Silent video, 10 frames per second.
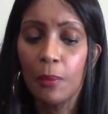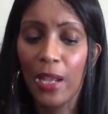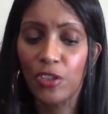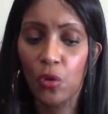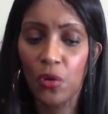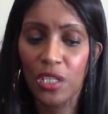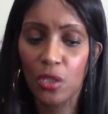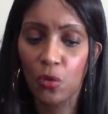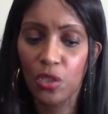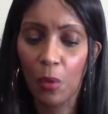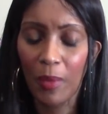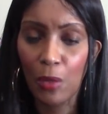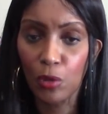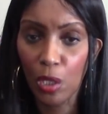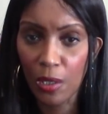Page of Coins is also
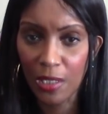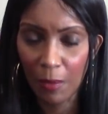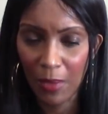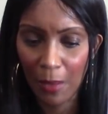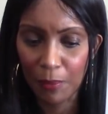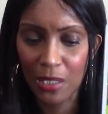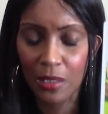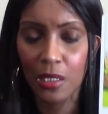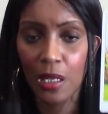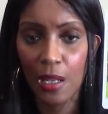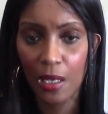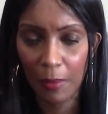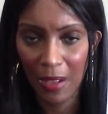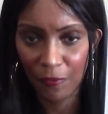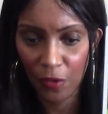about learning about business, learning
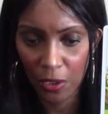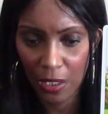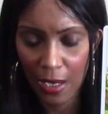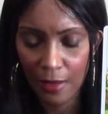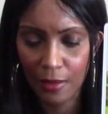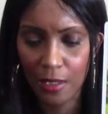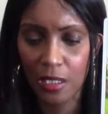about finance.